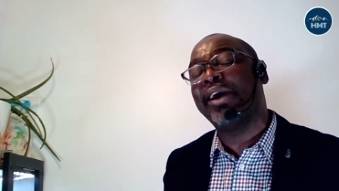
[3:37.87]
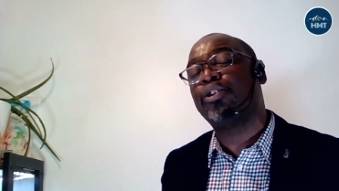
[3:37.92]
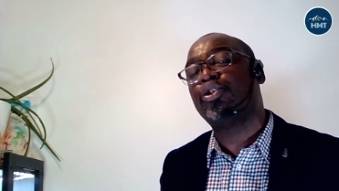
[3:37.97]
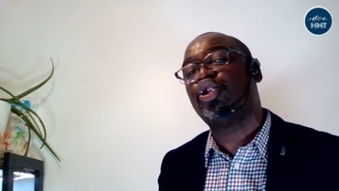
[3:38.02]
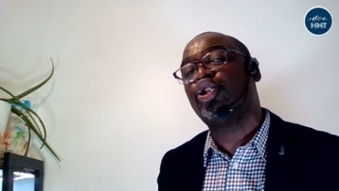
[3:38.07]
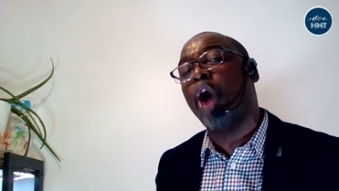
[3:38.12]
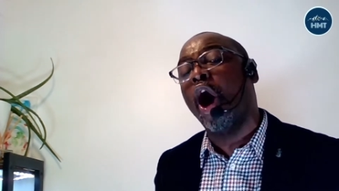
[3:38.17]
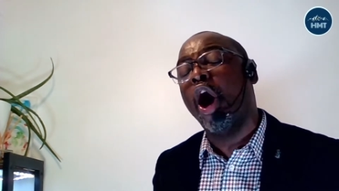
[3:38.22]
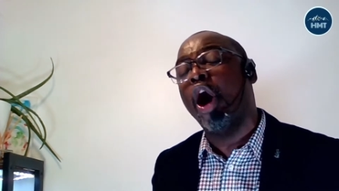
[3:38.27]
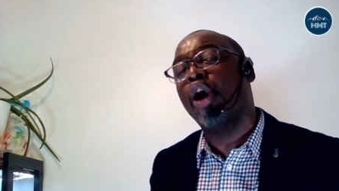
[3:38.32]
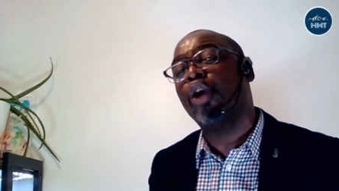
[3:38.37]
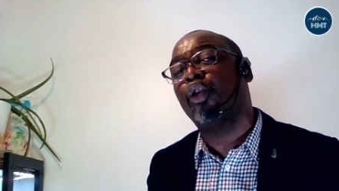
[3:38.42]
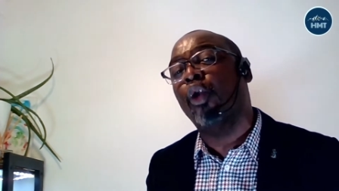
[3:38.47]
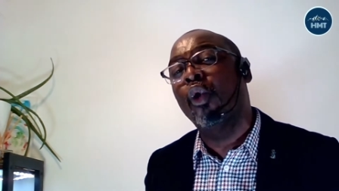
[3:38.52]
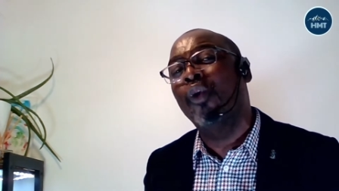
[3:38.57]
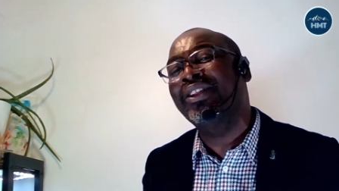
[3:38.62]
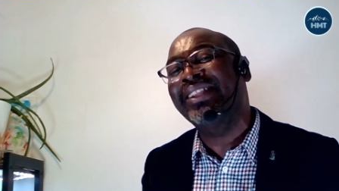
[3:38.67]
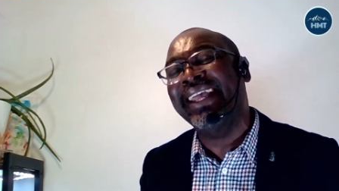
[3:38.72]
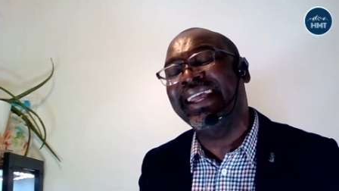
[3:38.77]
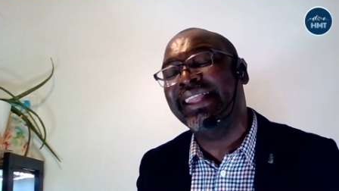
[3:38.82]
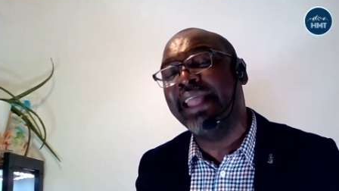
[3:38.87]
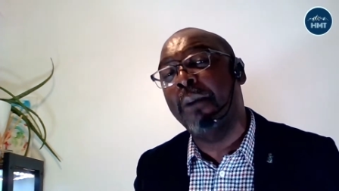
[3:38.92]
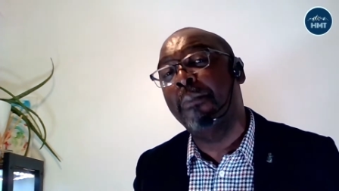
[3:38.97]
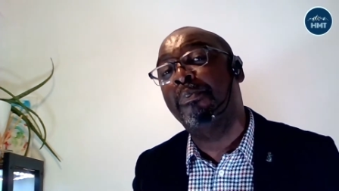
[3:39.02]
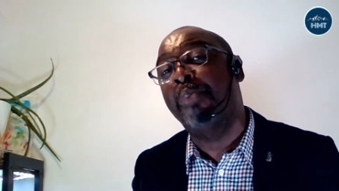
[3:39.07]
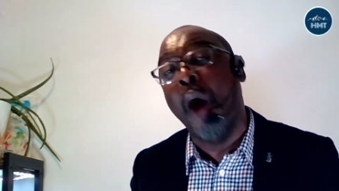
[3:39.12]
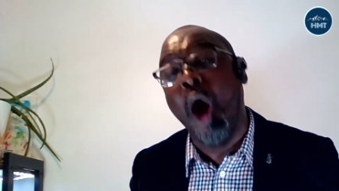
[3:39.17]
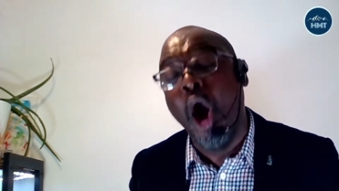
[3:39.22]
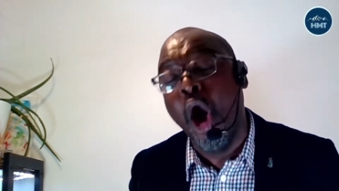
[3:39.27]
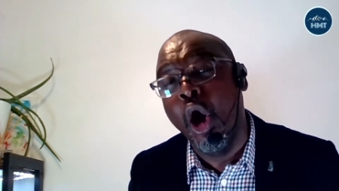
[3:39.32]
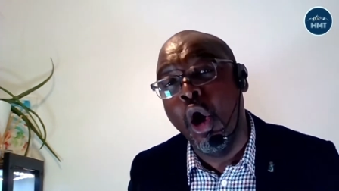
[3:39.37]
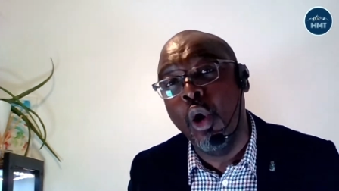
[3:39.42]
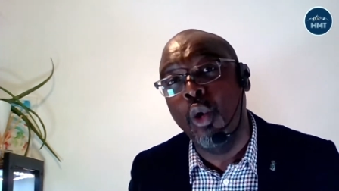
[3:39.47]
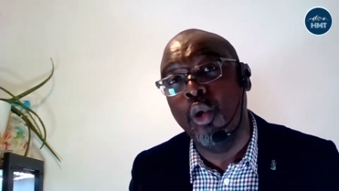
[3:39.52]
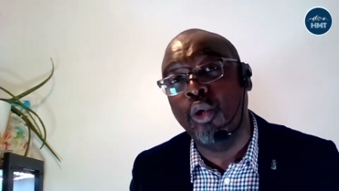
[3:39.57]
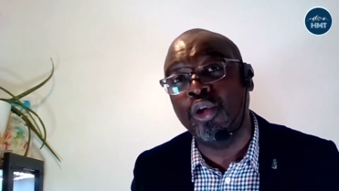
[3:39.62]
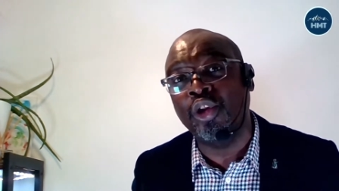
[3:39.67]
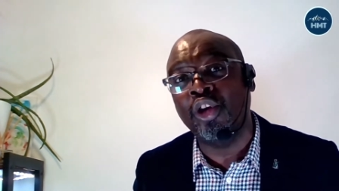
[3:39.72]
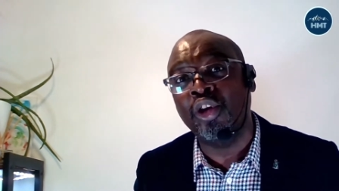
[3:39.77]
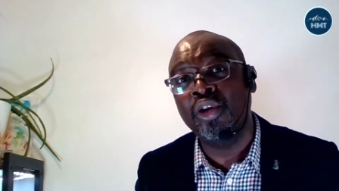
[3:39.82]
dog who need a
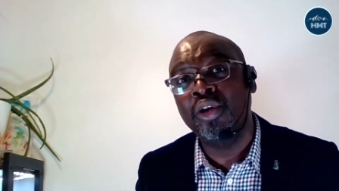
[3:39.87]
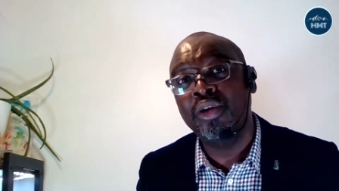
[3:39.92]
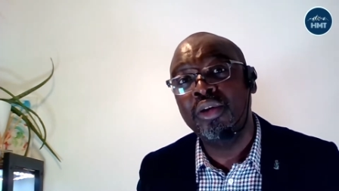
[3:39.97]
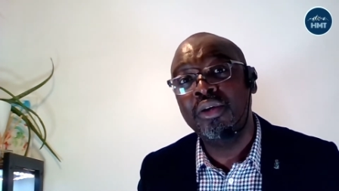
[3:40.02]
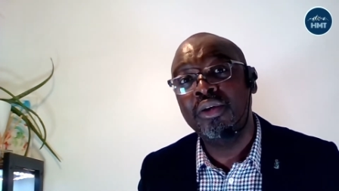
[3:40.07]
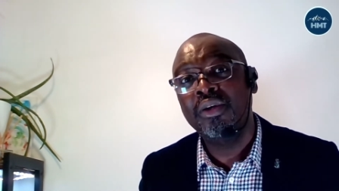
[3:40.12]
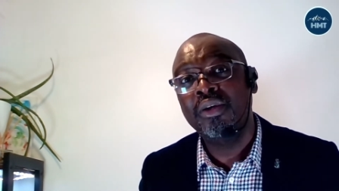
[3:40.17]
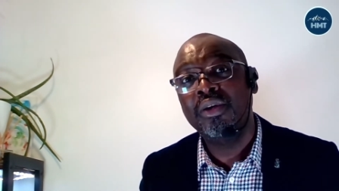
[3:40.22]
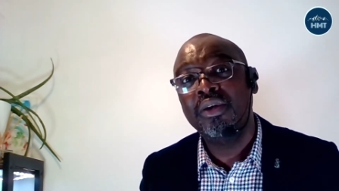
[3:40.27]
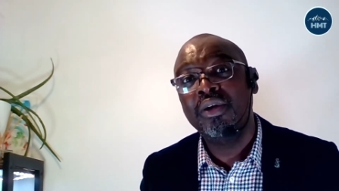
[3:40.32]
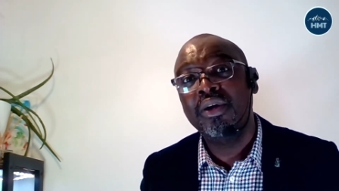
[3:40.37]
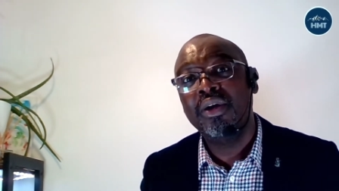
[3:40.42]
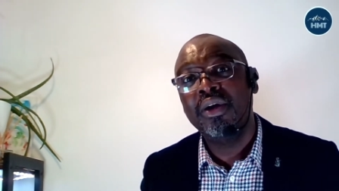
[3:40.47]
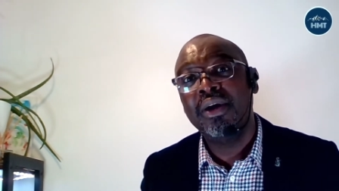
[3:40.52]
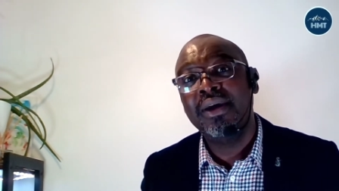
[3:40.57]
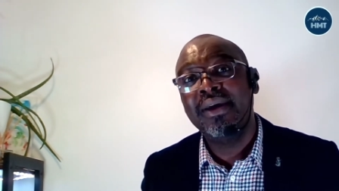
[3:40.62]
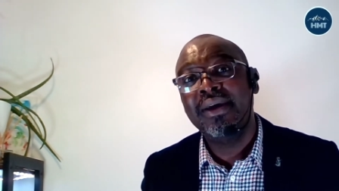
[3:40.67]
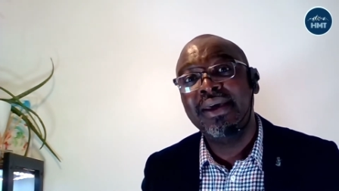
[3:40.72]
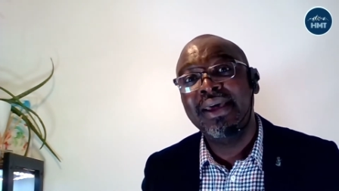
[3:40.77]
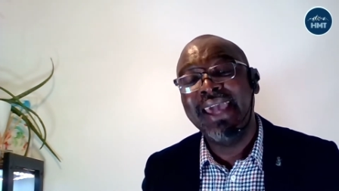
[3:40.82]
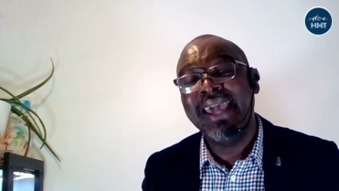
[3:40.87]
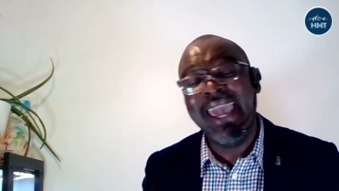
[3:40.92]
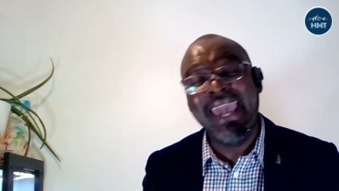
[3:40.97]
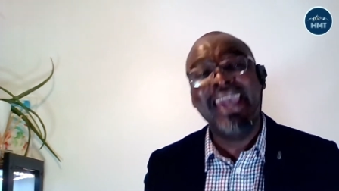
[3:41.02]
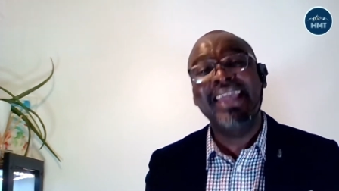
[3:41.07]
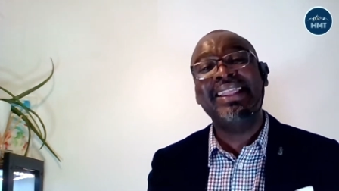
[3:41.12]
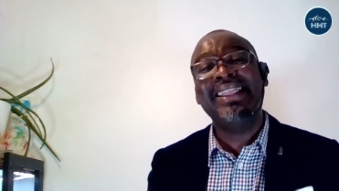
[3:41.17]
bone. He